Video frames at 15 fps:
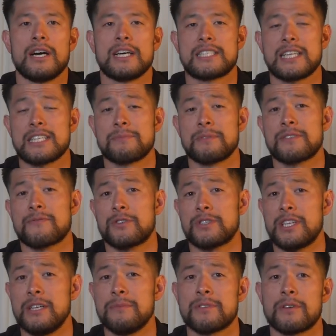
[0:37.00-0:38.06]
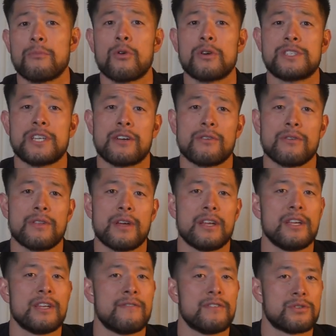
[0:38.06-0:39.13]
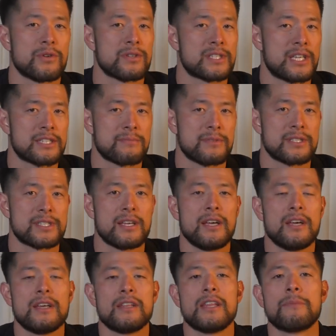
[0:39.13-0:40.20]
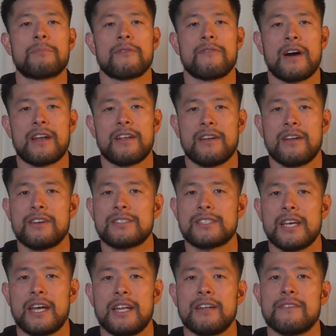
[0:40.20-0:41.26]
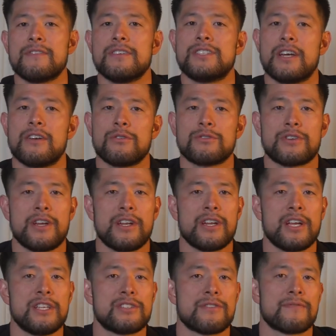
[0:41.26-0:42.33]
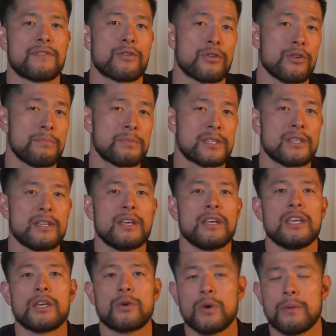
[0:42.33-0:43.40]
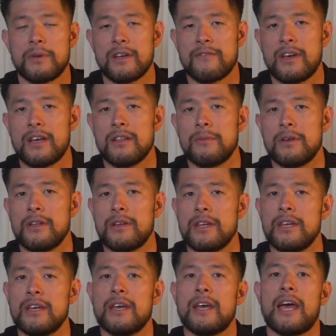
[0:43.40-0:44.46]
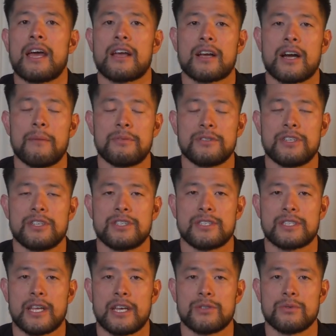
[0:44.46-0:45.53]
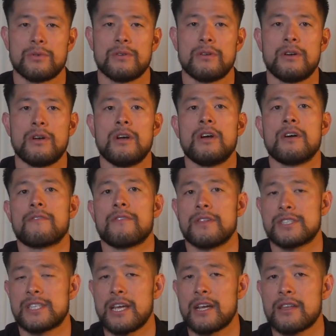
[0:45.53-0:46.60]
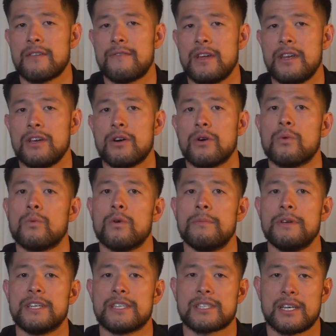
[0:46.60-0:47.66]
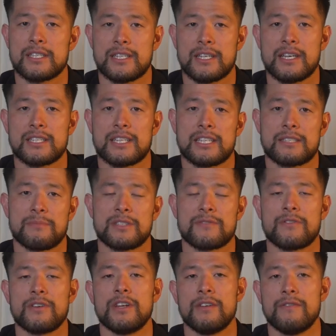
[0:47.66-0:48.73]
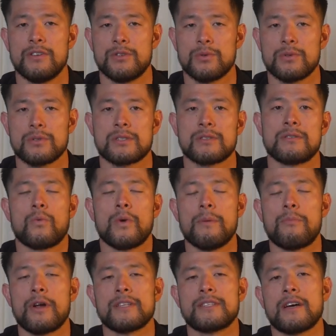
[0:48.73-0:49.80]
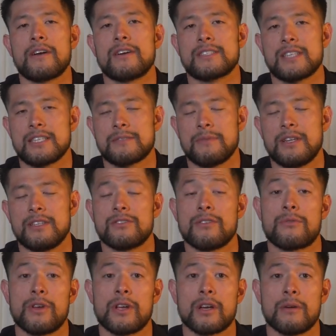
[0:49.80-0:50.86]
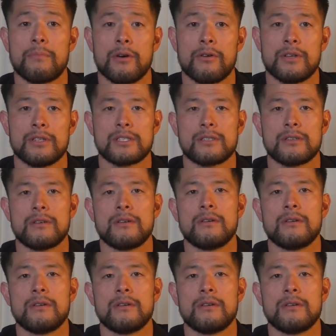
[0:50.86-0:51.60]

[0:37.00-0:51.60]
assessments for teams are more general than individual assessments. They provide an understanding of the general training age of the groups, equipment availability, and competition schedule. For the sake of the video, we'll be discussing assessments for individuals. We break down our assessment into three components: